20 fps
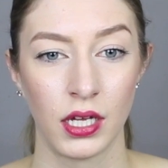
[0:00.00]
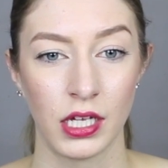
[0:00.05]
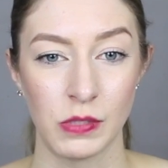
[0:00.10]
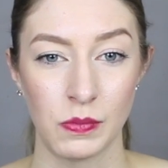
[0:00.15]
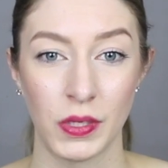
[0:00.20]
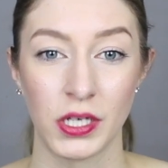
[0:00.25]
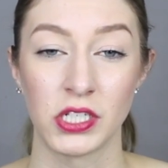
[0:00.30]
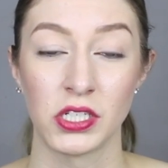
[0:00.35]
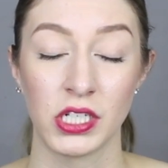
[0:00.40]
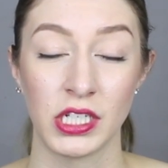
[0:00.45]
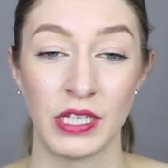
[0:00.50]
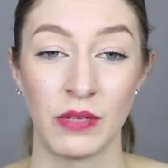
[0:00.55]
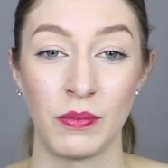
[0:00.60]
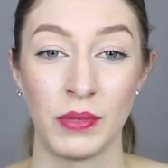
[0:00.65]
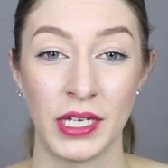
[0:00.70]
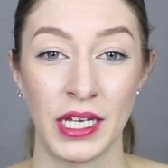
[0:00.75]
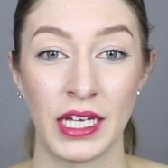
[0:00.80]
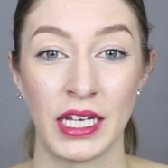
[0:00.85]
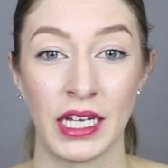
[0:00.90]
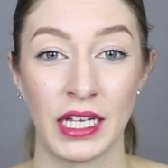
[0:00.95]
especially in the
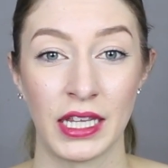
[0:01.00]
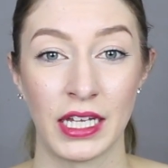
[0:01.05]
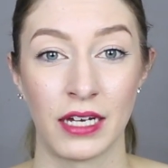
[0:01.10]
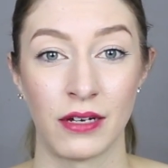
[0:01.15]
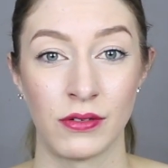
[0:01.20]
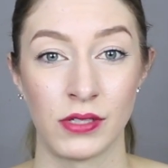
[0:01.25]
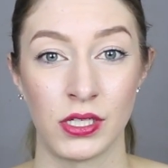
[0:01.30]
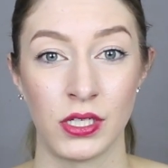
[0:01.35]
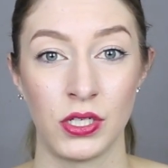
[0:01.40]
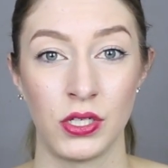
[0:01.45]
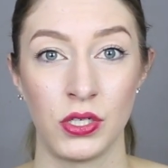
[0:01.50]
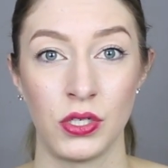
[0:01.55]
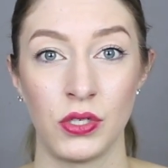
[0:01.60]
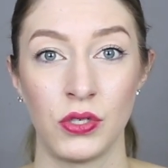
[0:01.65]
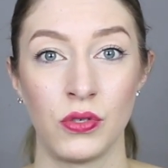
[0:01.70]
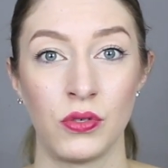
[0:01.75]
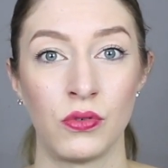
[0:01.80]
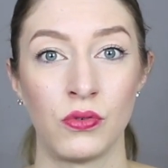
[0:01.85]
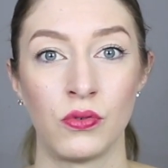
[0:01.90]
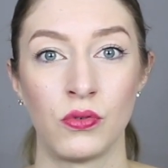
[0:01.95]
beginning, that was a
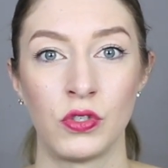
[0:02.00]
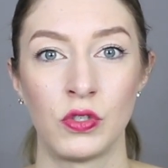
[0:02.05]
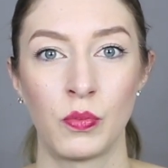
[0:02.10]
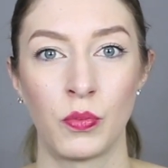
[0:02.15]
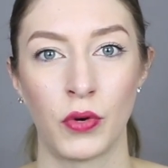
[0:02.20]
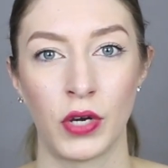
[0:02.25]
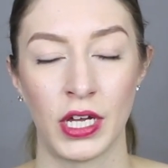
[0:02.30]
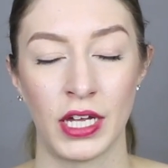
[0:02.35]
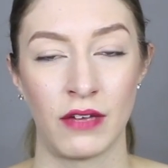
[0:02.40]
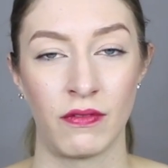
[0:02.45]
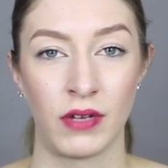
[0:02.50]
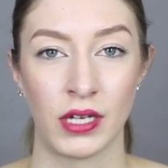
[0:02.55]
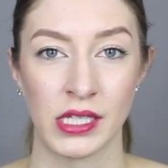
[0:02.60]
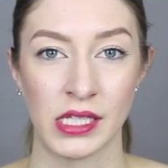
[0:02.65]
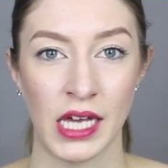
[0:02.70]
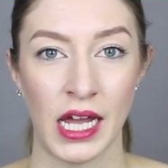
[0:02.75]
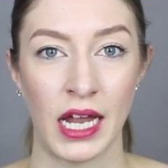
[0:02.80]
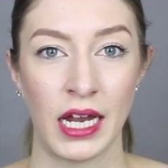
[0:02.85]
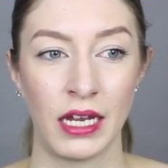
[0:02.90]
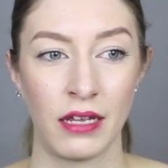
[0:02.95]
huge point of
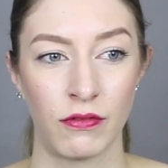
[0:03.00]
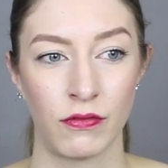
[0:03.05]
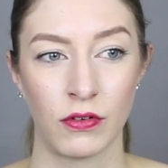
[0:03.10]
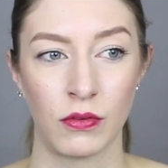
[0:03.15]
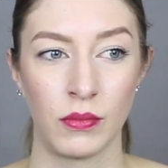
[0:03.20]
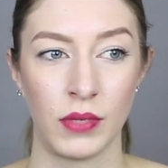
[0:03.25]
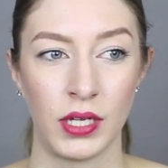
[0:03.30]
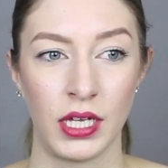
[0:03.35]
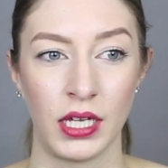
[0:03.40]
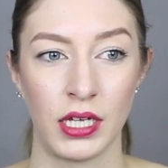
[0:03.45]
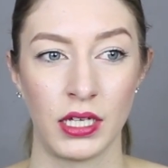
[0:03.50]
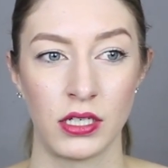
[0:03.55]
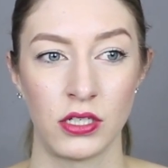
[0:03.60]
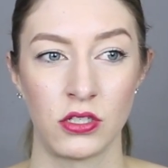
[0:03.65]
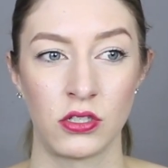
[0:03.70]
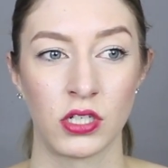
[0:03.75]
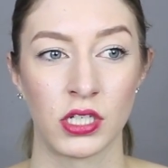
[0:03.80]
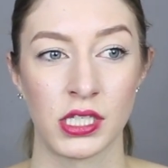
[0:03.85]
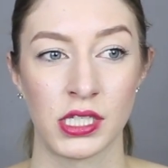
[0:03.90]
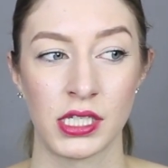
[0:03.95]
anxiety for me,
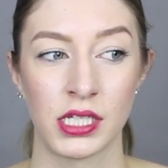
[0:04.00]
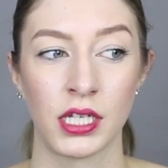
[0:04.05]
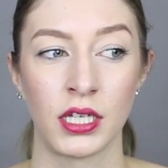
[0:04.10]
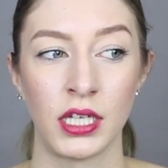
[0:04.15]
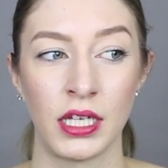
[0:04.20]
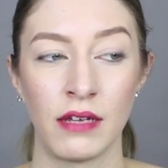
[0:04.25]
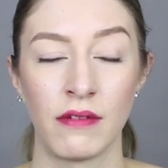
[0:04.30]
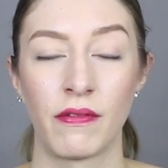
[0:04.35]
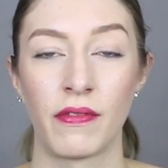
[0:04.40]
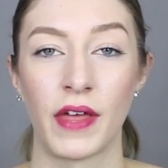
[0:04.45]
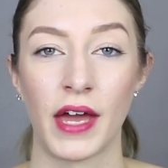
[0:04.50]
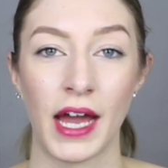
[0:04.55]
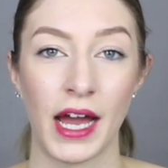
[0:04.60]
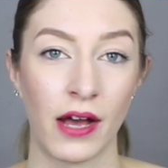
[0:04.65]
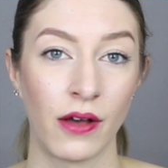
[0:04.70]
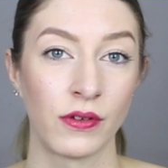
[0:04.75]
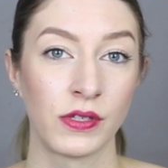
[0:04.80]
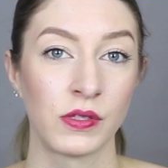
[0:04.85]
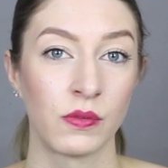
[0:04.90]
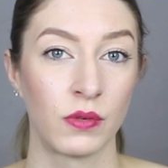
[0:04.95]
just to leave the
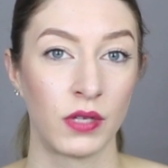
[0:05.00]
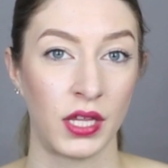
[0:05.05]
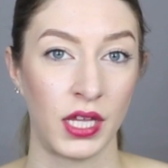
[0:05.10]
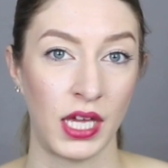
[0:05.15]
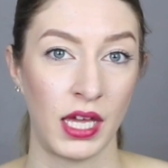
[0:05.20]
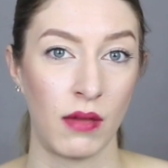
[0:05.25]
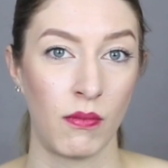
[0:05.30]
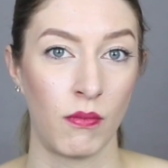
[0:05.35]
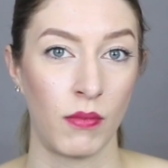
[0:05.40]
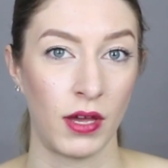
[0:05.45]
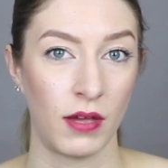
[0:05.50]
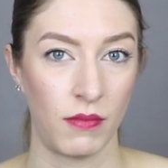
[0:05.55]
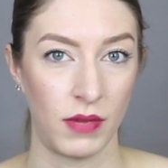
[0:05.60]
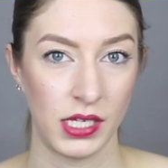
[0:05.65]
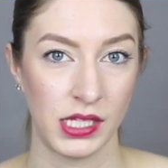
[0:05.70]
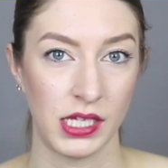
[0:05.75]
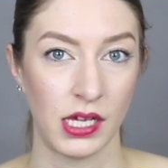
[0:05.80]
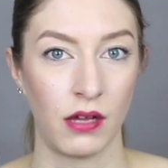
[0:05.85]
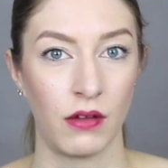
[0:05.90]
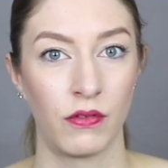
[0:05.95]
house with him by
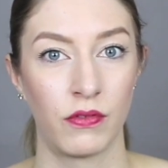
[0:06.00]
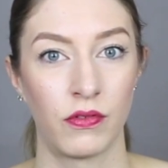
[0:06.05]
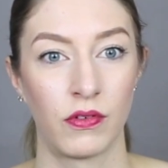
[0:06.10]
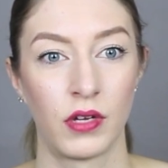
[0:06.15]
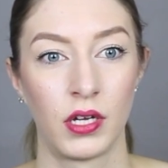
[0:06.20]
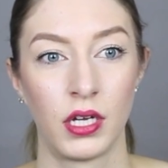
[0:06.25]
myself.